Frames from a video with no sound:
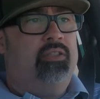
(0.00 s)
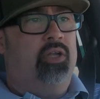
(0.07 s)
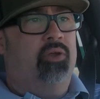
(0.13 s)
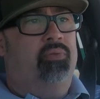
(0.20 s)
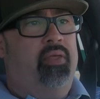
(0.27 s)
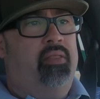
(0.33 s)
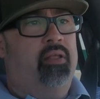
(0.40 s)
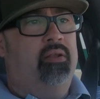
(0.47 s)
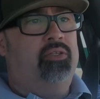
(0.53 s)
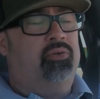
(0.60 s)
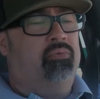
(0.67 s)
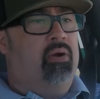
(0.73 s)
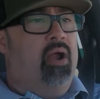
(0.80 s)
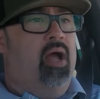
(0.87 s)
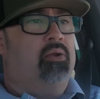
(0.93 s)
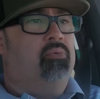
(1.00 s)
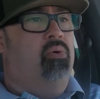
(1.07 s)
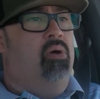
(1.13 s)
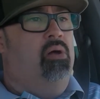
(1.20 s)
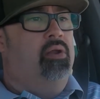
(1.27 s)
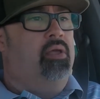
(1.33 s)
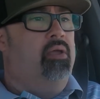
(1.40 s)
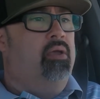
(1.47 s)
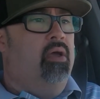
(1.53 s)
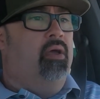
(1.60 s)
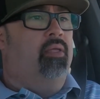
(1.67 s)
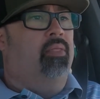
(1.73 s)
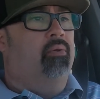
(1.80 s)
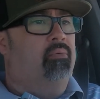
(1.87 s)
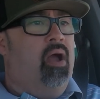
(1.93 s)
So then there's the ride quality.
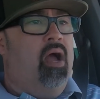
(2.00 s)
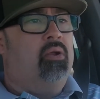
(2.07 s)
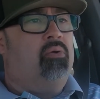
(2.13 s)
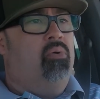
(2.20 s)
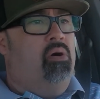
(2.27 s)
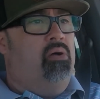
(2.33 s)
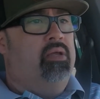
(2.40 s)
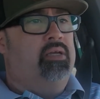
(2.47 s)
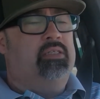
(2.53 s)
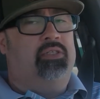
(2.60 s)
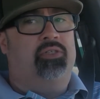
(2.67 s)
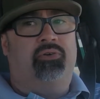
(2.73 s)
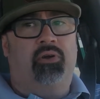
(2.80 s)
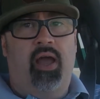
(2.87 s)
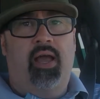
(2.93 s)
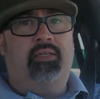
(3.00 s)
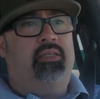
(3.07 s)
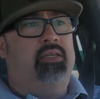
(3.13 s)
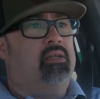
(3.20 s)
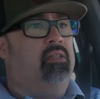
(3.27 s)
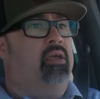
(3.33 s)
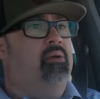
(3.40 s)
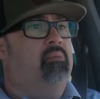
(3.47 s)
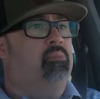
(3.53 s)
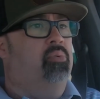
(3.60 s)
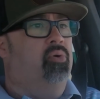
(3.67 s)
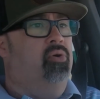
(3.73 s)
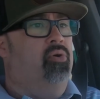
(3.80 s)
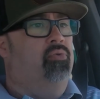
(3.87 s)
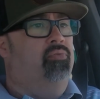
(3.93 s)
The ride quality is drastically
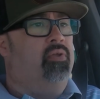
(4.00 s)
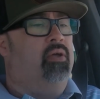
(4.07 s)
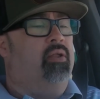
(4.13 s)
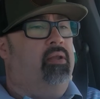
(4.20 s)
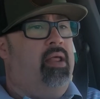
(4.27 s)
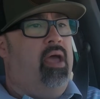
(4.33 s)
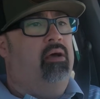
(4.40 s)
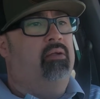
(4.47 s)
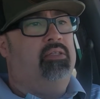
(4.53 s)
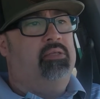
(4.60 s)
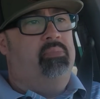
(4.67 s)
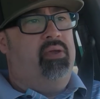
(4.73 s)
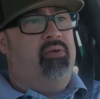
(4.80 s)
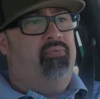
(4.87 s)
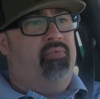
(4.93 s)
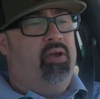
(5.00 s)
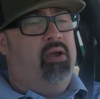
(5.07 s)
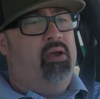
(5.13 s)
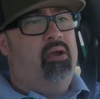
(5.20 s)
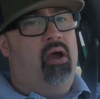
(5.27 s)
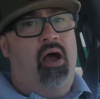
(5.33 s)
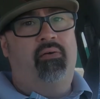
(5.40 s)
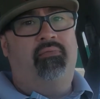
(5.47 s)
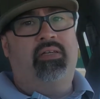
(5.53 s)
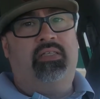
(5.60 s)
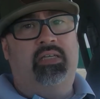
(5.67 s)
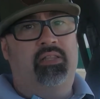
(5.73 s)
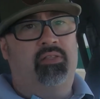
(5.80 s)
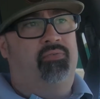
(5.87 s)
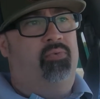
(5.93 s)
improved. Now, to be fair,
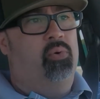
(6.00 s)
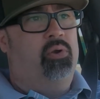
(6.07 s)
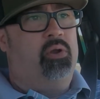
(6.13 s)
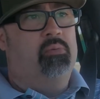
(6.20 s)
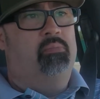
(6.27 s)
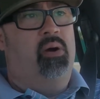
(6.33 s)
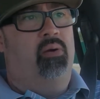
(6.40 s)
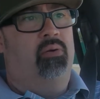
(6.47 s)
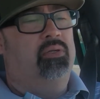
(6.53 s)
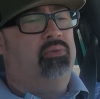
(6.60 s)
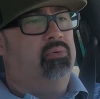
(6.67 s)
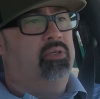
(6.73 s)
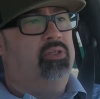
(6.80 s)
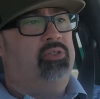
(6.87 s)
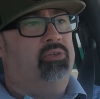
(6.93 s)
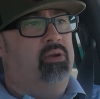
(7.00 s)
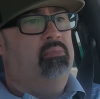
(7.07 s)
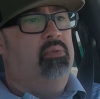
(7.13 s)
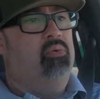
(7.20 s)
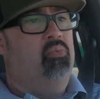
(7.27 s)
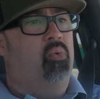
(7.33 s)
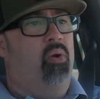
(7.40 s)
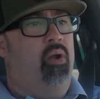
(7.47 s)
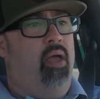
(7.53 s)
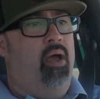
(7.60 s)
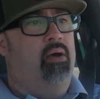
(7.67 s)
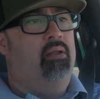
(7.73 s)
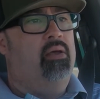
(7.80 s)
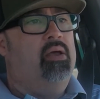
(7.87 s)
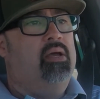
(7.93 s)
obviously the Ford components were extremely worn
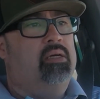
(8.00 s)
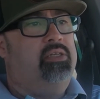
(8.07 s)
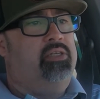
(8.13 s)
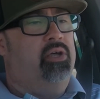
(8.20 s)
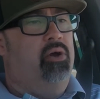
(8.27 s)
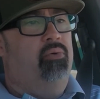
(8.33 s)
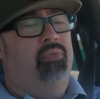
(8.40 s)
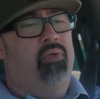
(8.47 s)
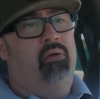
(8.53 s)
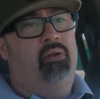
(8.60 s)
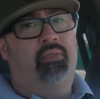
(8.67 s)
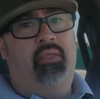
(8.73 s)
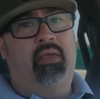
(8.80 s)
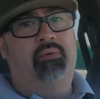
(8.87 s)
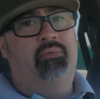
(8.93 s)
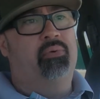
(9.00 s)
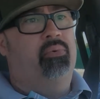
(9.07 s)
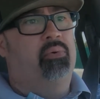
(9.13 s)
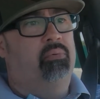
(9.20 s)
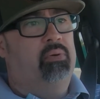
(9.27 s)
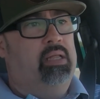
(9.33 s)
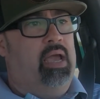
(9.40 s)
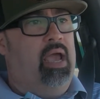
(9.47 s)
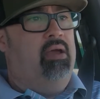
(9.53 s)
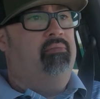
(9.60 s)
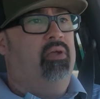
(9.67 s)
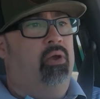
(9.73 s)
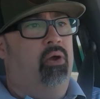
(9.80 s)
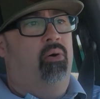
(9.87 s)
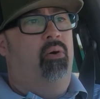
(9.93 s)
out. So the only thing that we really
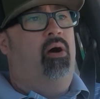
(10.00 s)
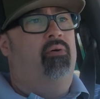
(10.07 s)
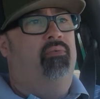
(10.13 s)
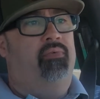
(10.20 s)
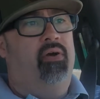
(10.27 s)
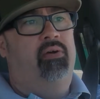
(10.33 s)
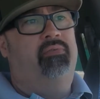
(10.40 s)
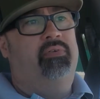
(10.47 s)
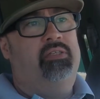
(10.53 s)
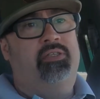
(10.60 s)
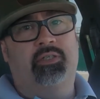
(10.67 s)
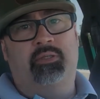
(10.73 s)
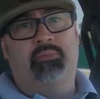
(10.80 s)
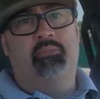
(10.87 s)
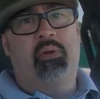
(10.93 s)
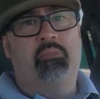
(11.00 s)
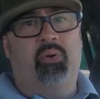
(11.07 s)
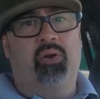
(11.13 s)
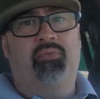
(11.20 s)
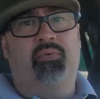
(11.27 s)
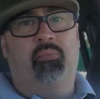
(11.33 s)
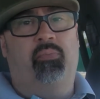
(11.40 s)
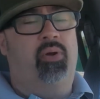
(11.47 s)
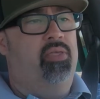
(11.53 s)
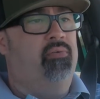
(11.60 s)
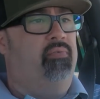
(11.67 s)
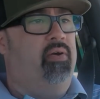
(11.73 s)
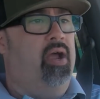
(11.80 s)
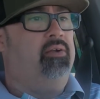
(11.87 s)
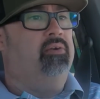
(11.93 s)
have to go off of is just memory from where
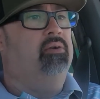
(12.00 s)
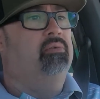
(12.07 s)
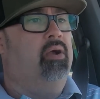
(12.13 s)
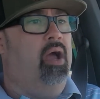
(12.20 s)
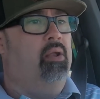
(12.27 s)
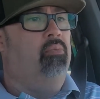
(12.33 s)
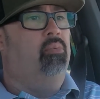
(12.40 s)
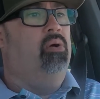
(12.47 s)
the factory ride